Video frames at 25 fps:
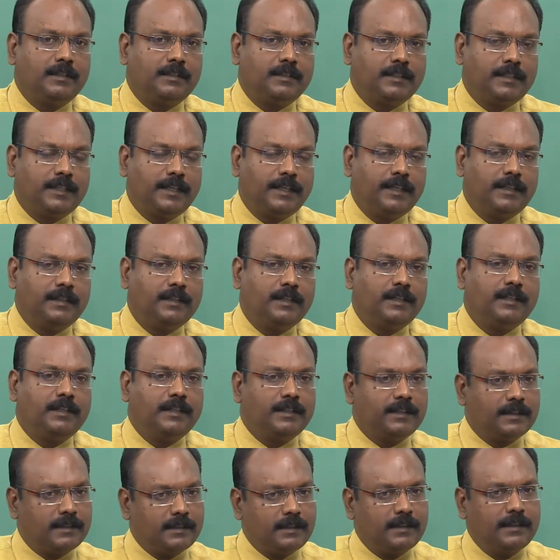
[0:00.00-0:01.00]
saying that
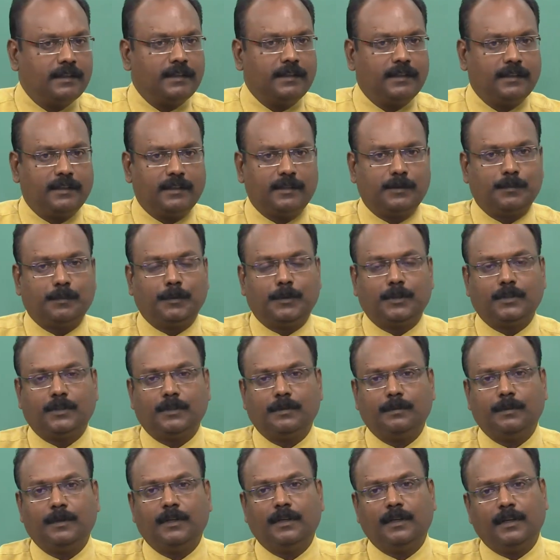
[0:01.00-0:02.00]
yes sir, it is
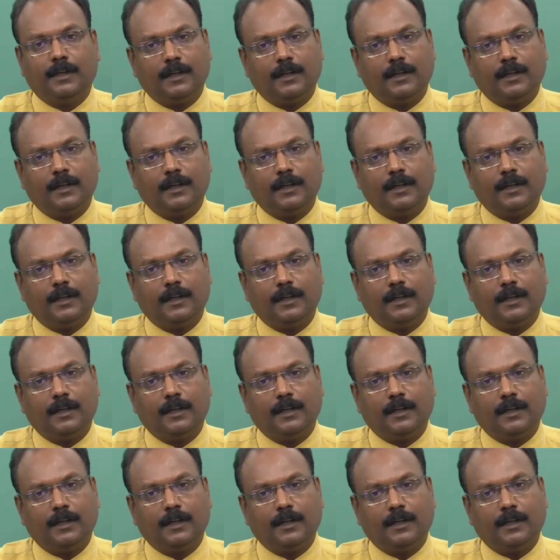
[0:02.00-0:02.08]
possible,